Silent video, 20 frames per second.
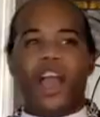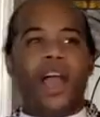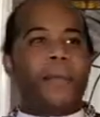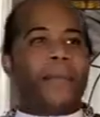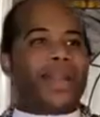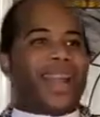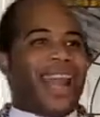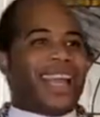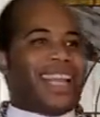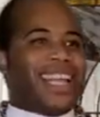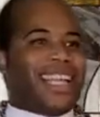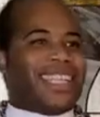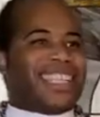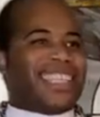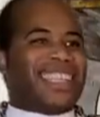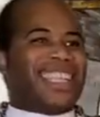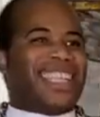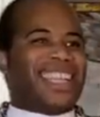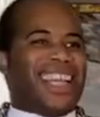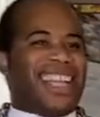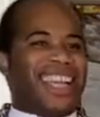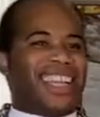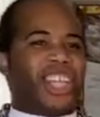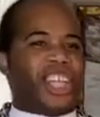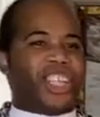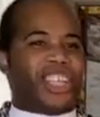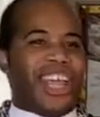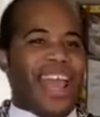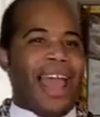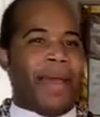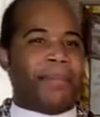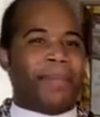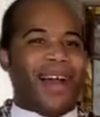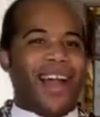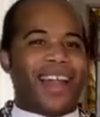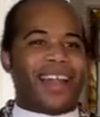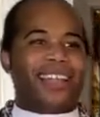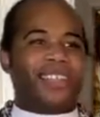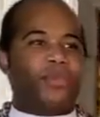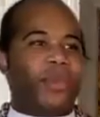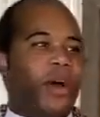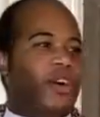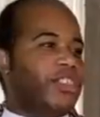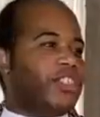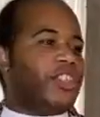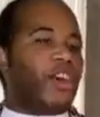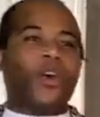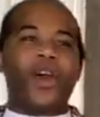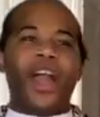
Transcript: But I need to see it in the chat pod as well. So